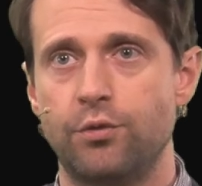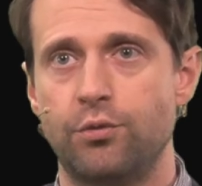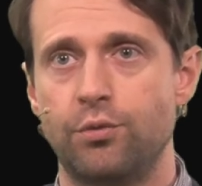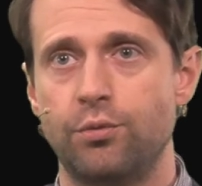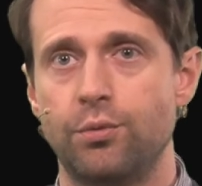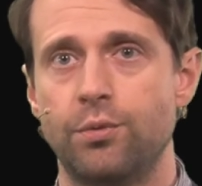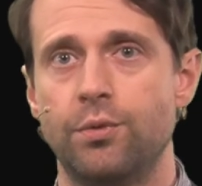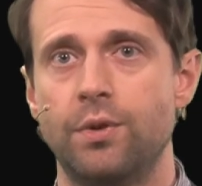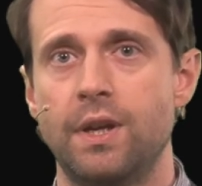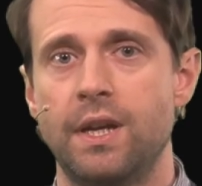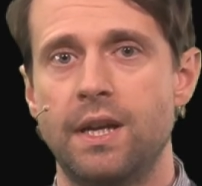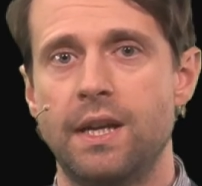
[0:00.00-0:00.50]

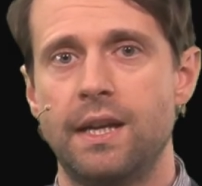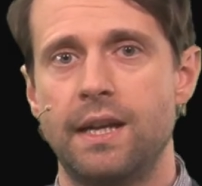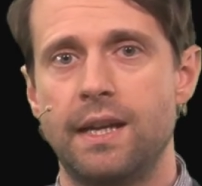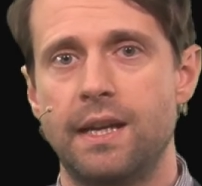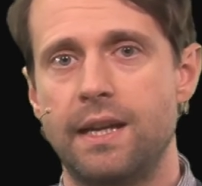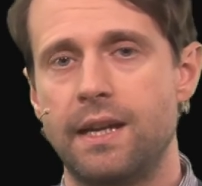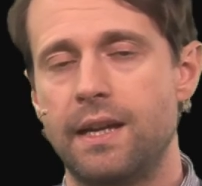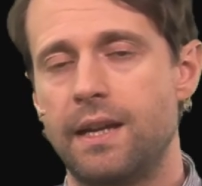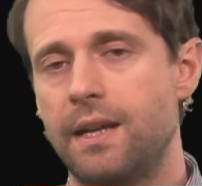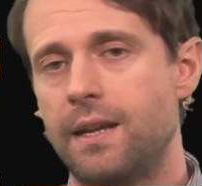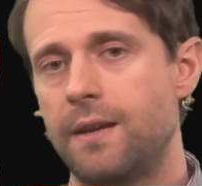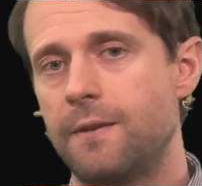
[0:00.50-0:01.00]
to
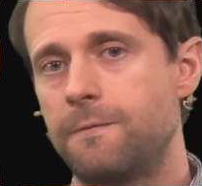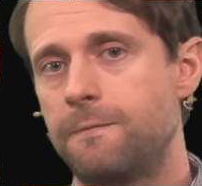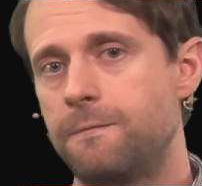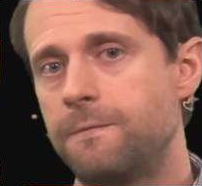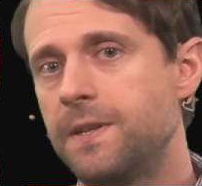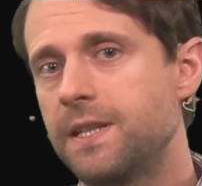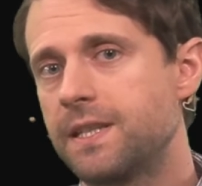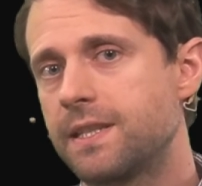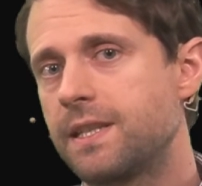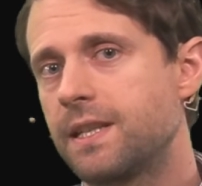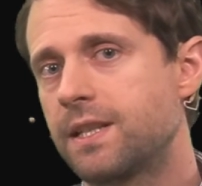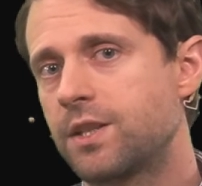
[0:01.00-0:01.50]
a
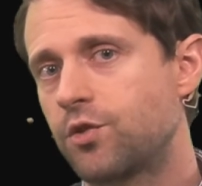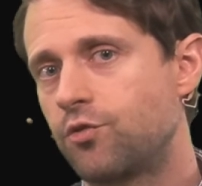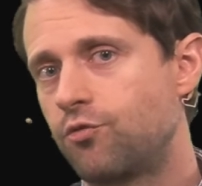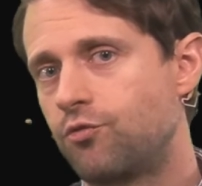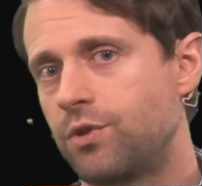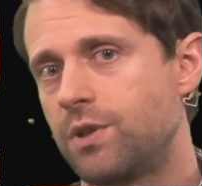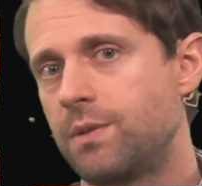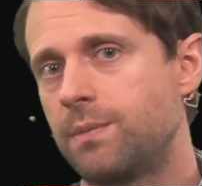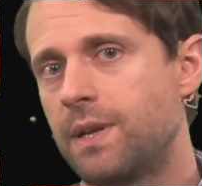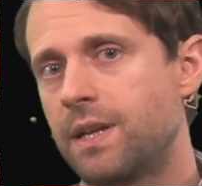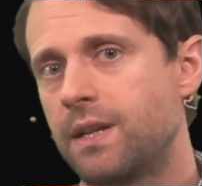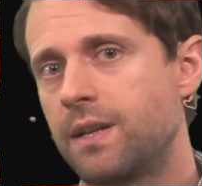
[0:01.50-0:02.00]

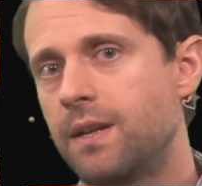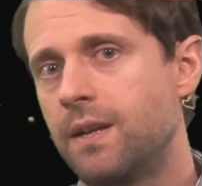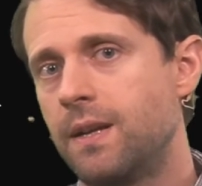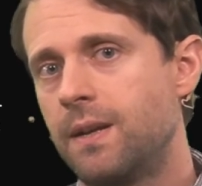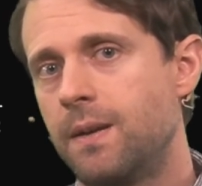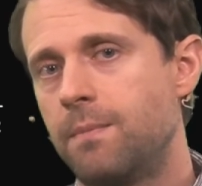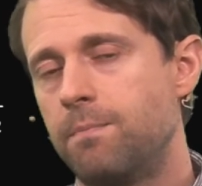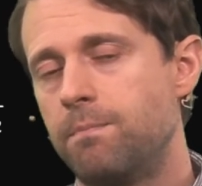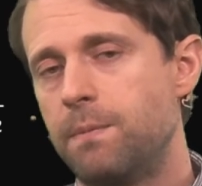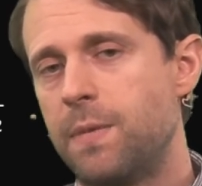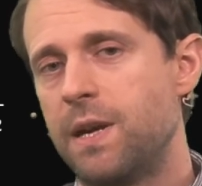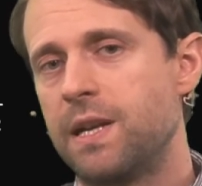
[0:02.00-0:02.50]
physics-driven,
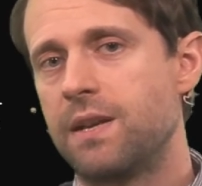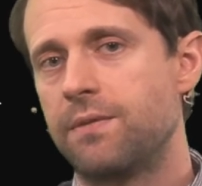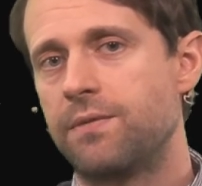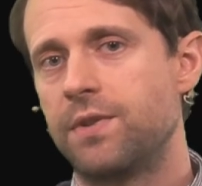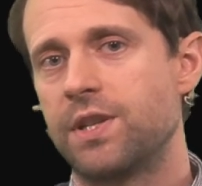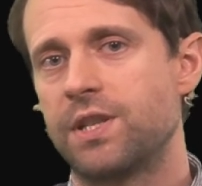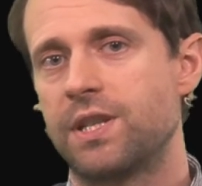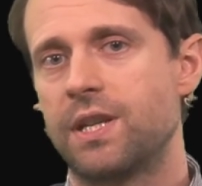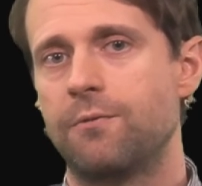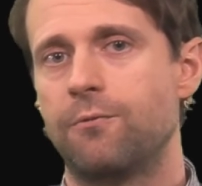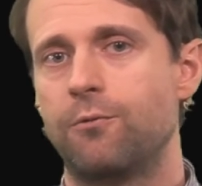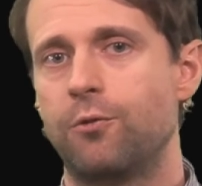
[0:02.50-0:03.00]
very
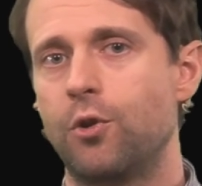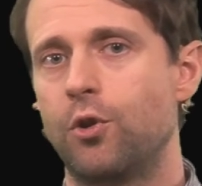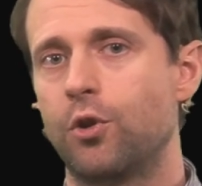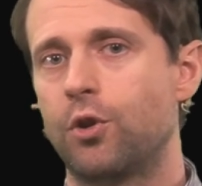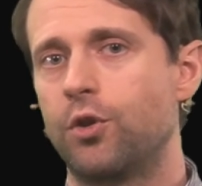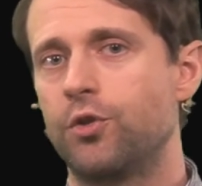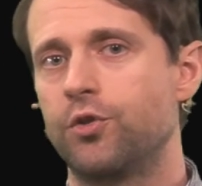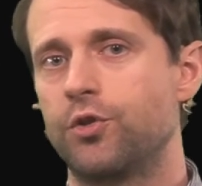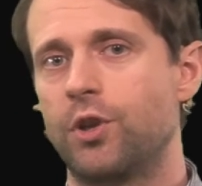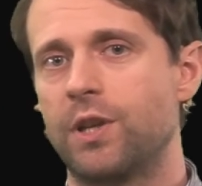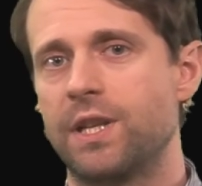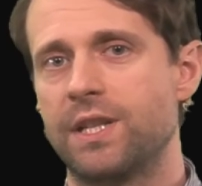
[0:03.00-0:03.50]
efficient flow
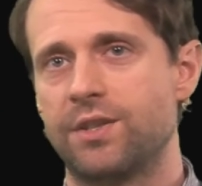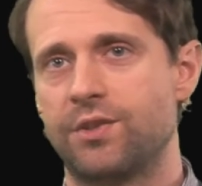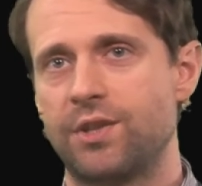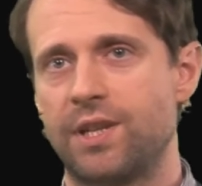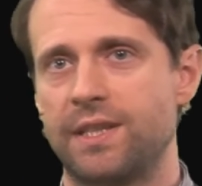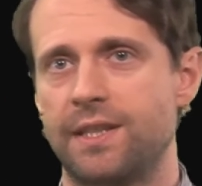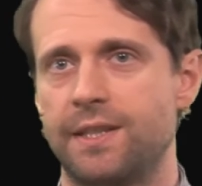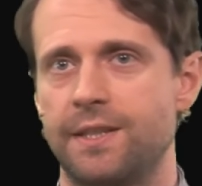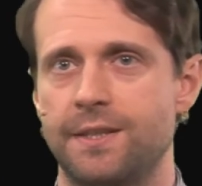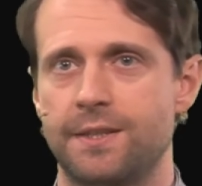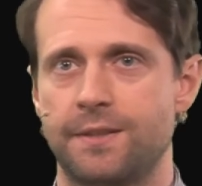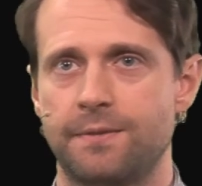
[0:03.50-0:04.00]
control
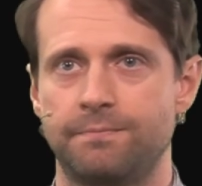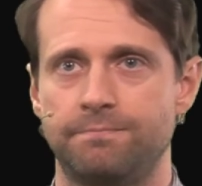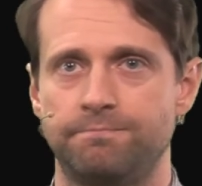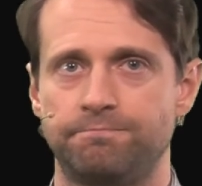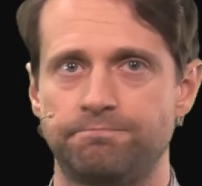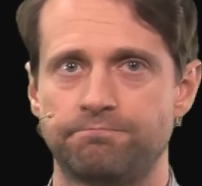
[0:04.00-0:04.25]
strategies.